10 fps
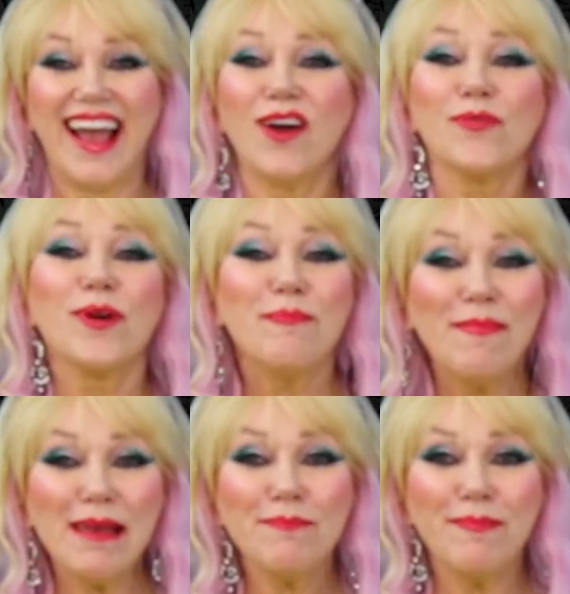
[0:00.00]

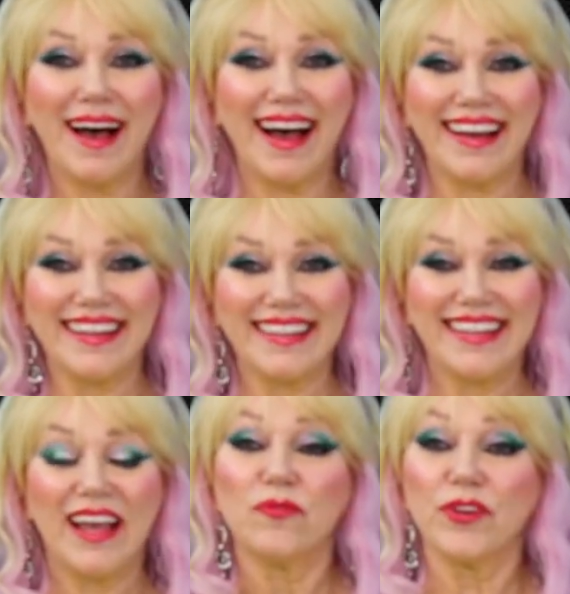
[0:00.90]
Remember,
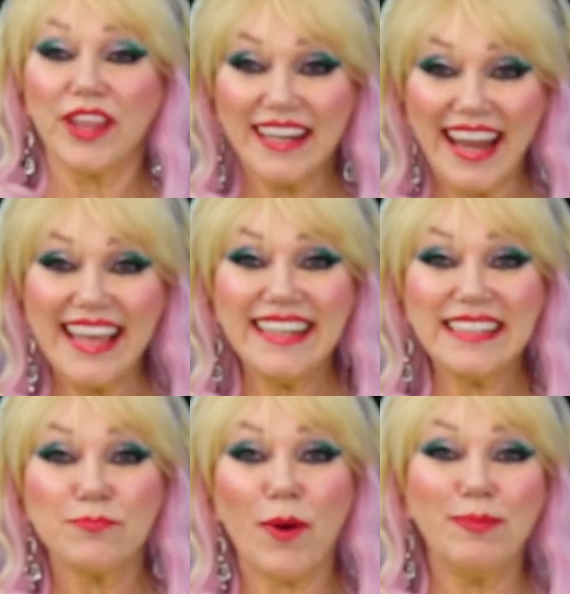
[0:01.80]
for the
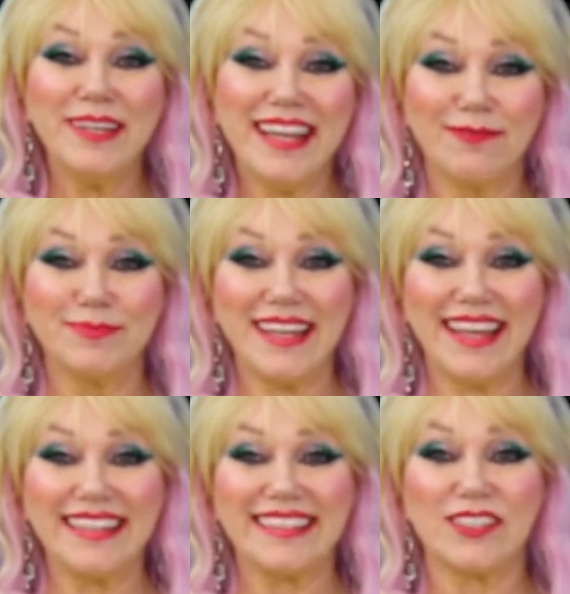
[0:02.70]
latest property
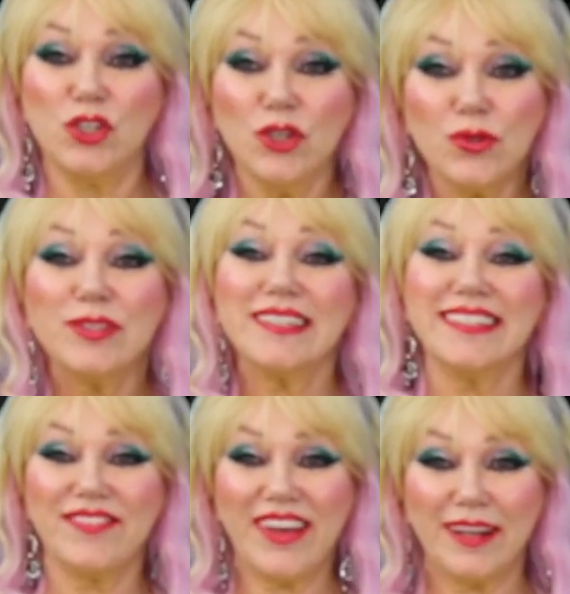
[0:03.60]
updates, news and
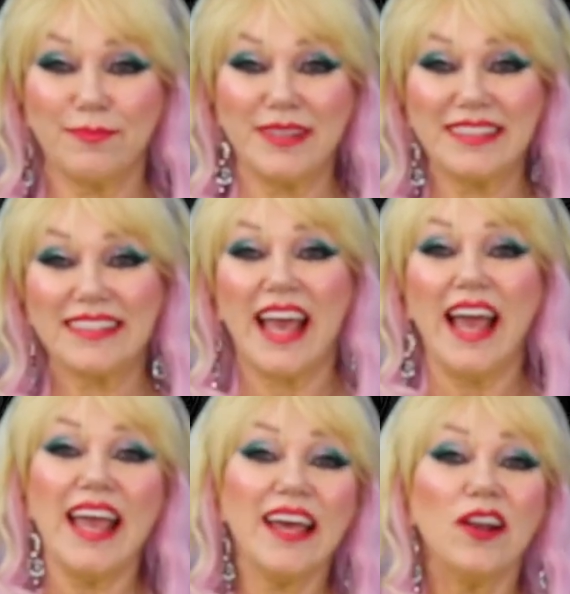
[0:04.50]
developments,
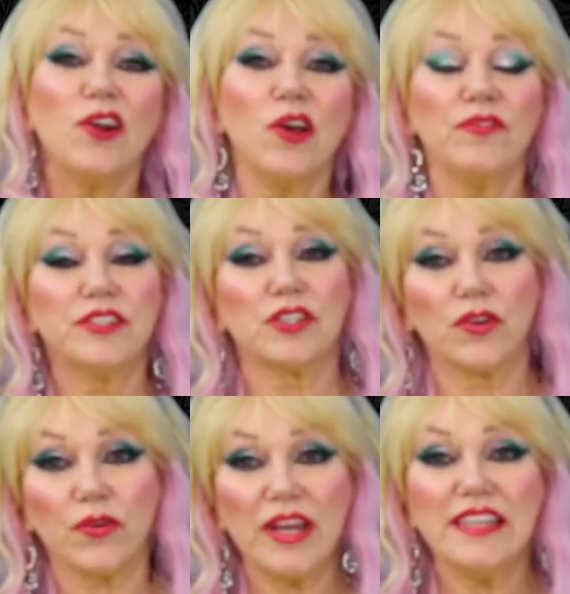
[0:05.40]
head on over to
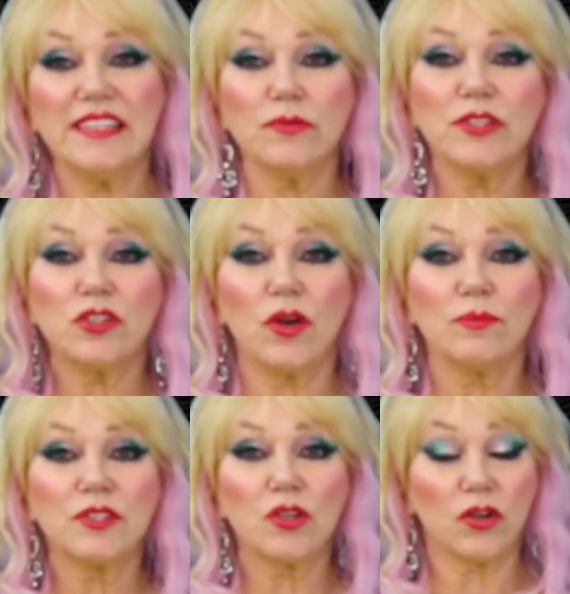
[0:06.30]

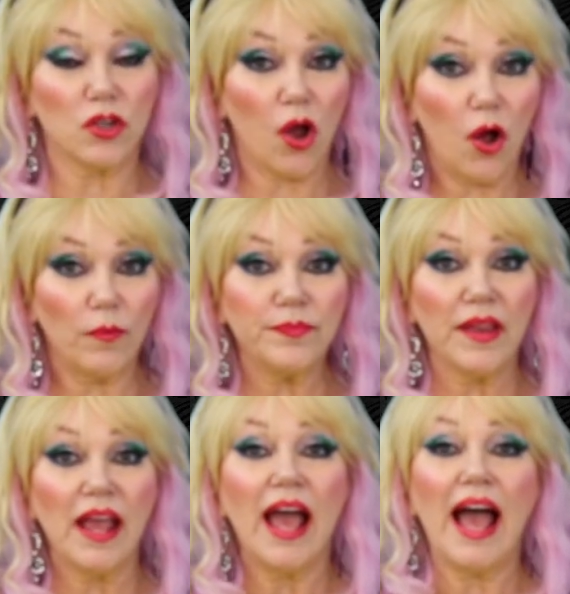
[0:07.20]
crazyrichhomes.com
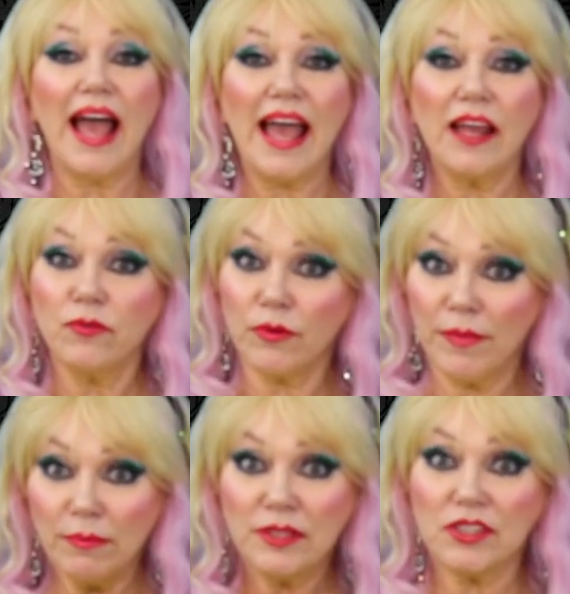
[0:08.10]
and
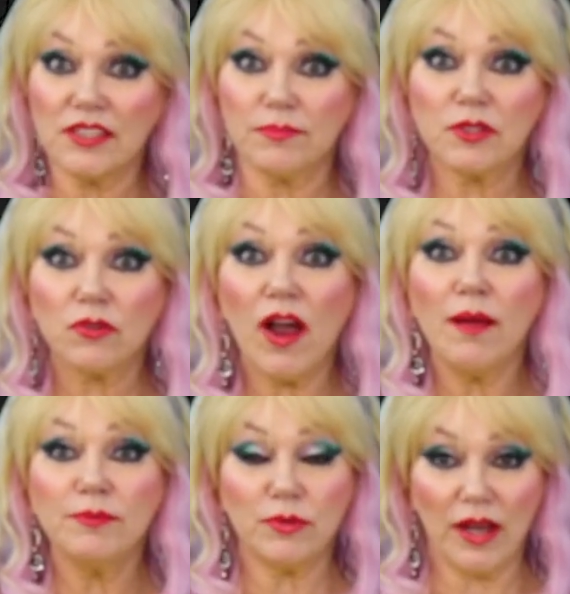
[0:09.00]
remember to
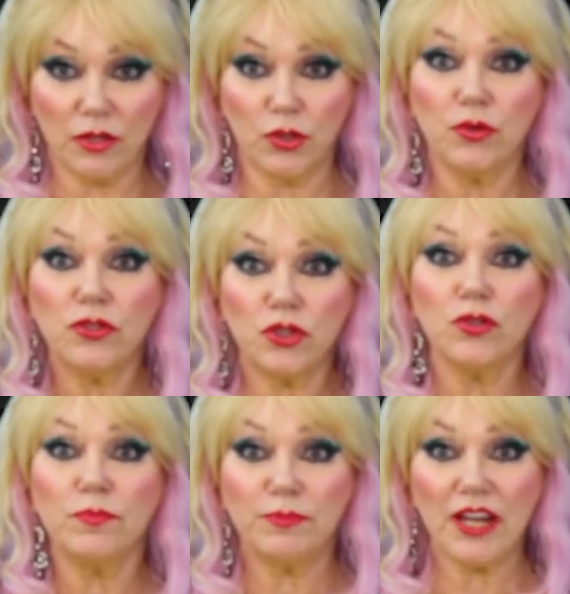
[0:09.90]
subscribe to our
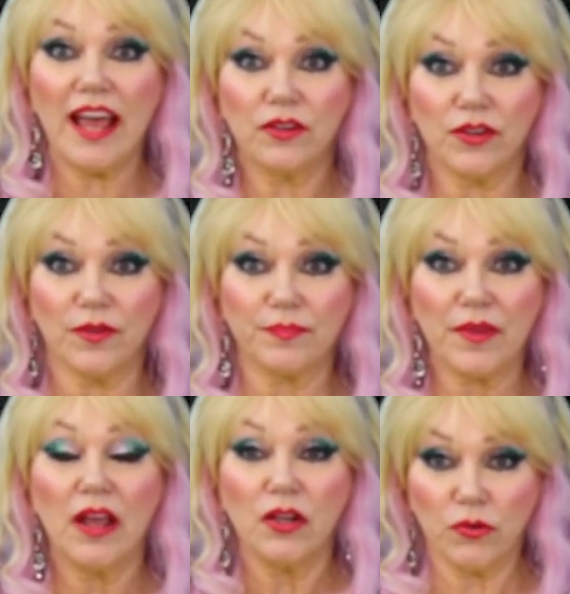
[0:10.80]
YouTube channel,
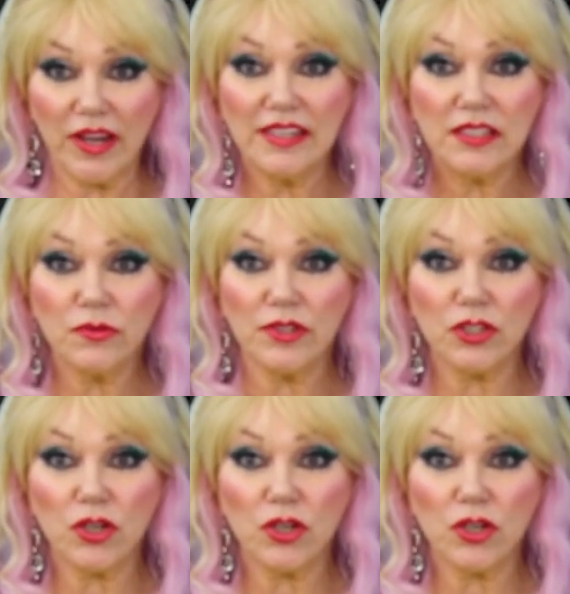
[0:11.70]
Crazy Rich